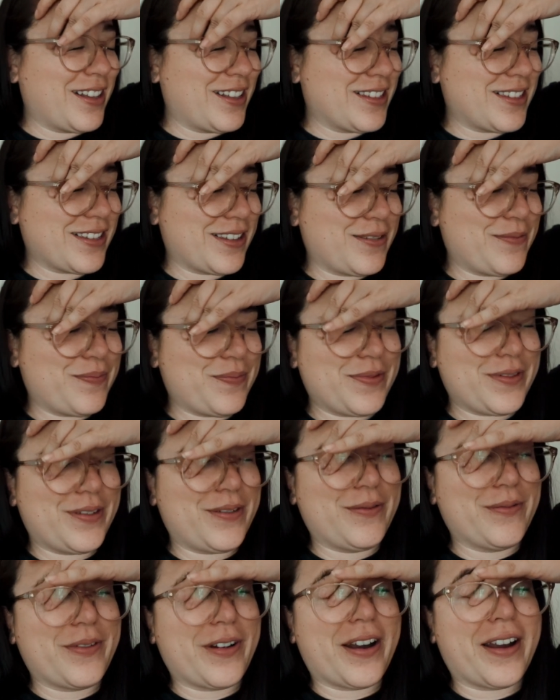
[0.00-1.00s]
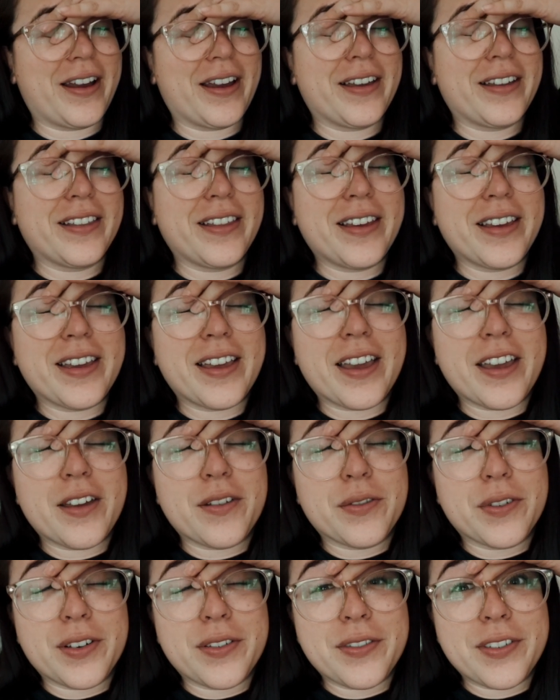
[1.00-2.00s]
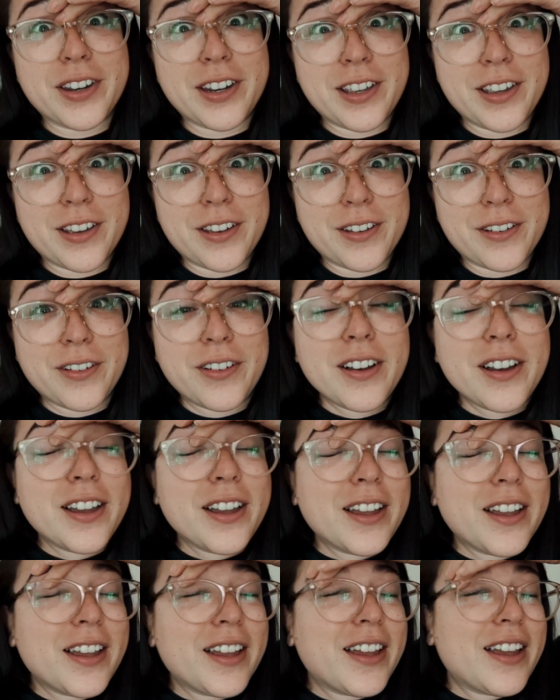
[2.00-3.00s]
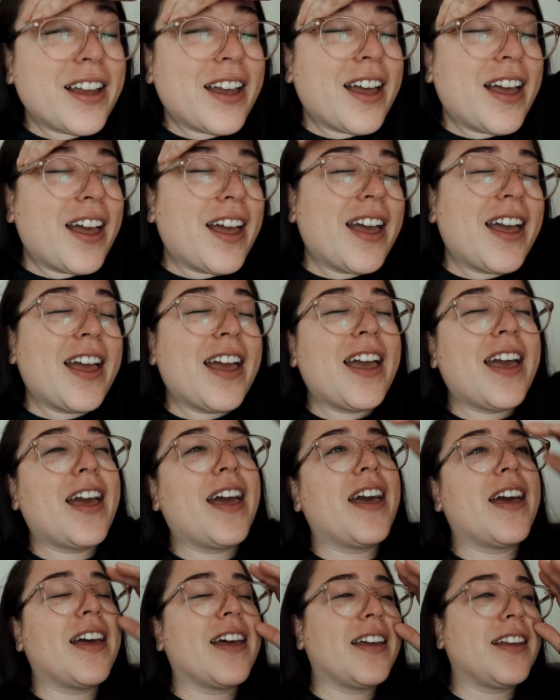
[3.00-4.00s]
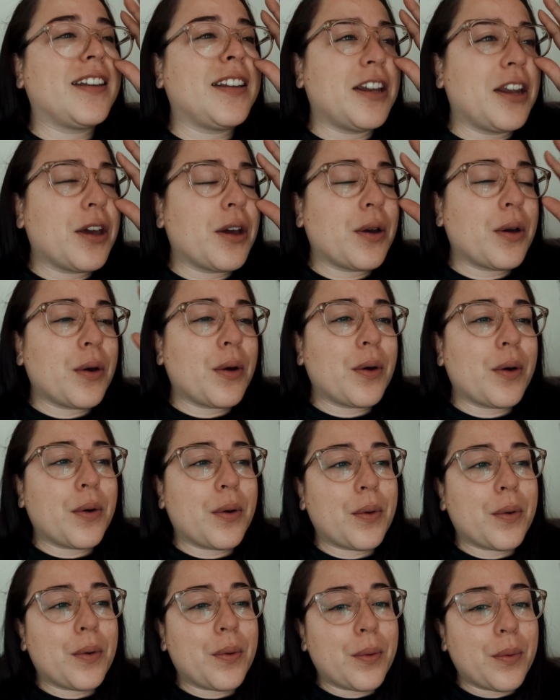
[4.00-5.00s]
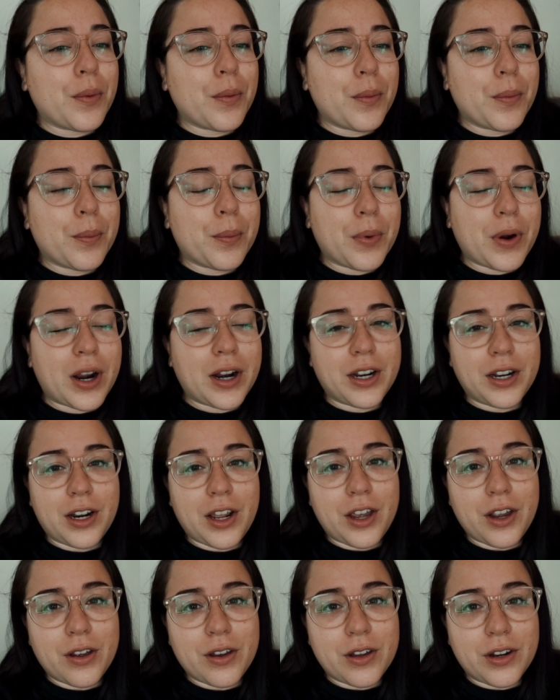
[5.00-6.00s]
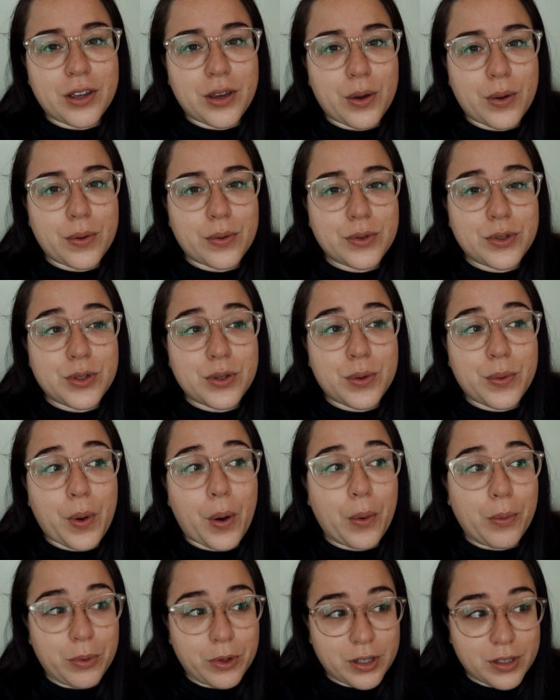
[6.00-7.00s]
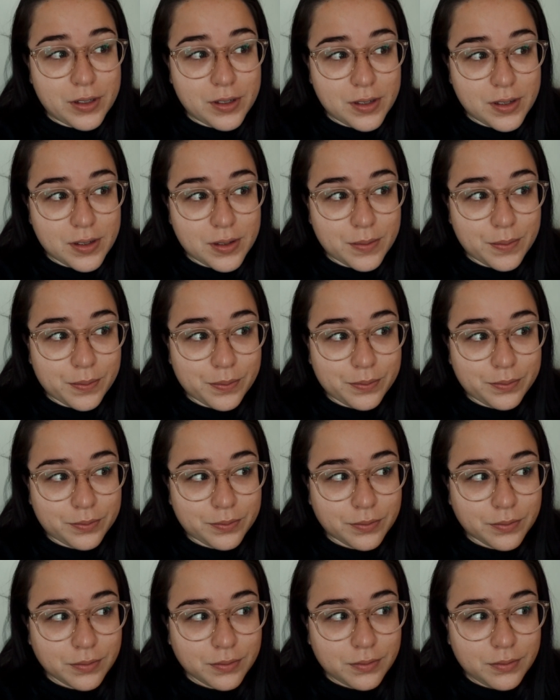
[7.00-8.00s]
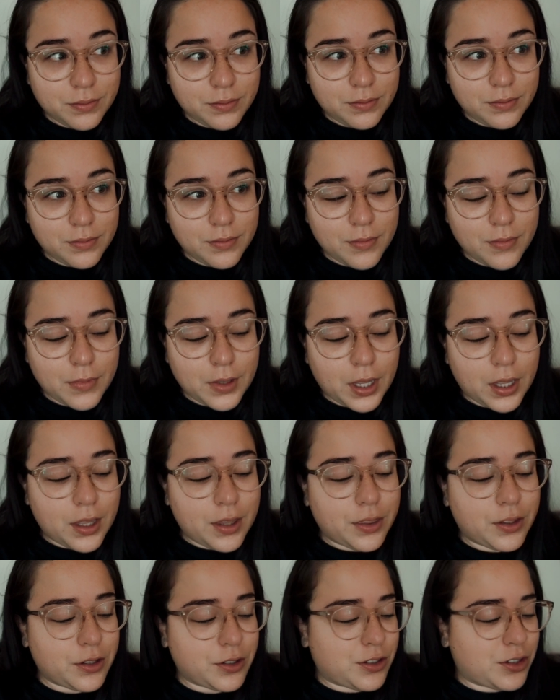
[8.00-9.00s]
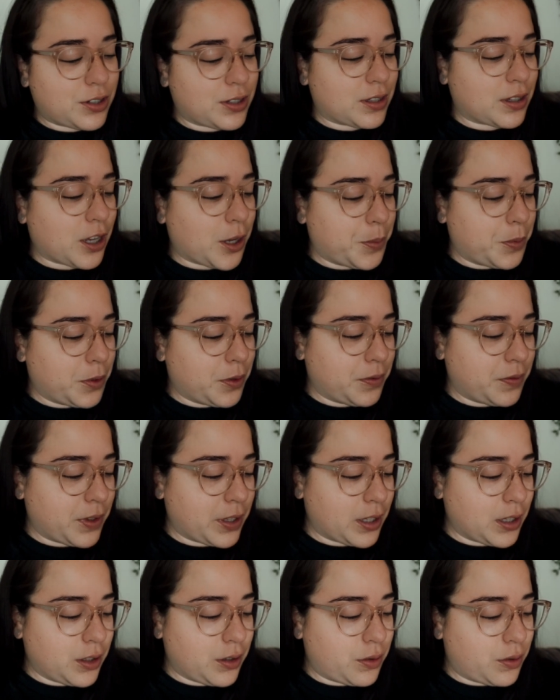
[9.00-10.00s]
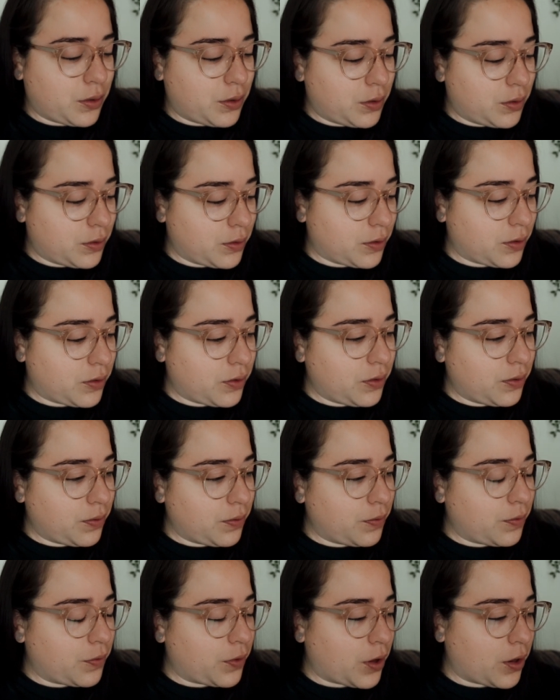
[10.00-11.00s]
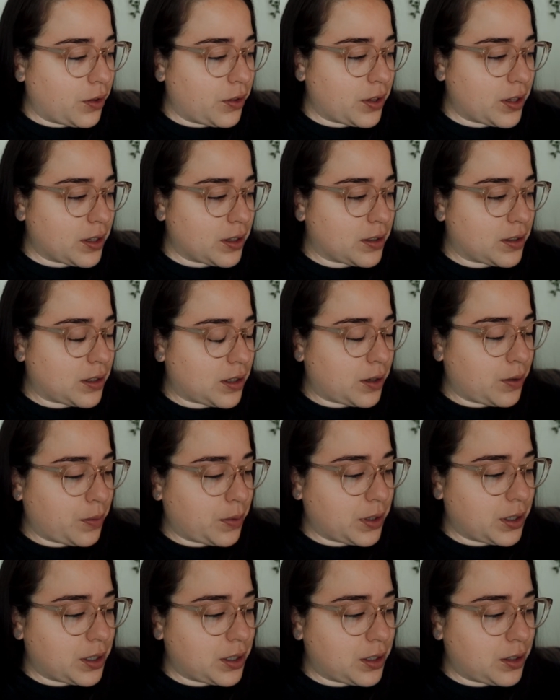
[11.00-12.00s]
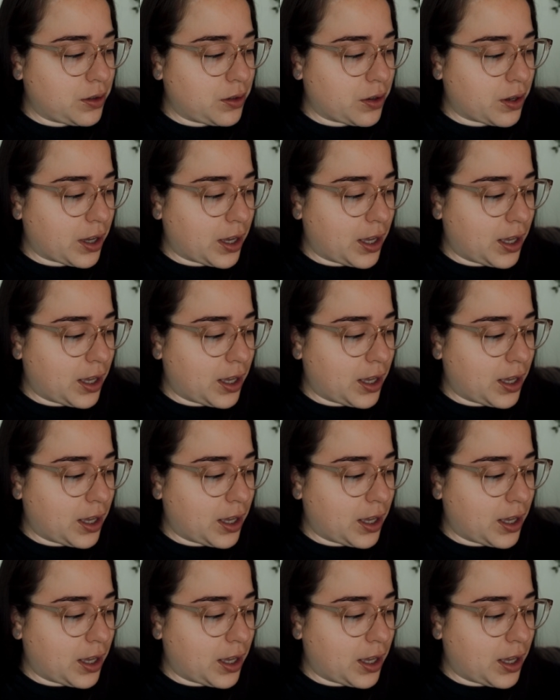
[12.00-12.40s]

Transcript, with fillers: as I've been wearing like every video. And Brad and I are going to go to HomeGoods. There's just a couple of like little fall things that I wanted to look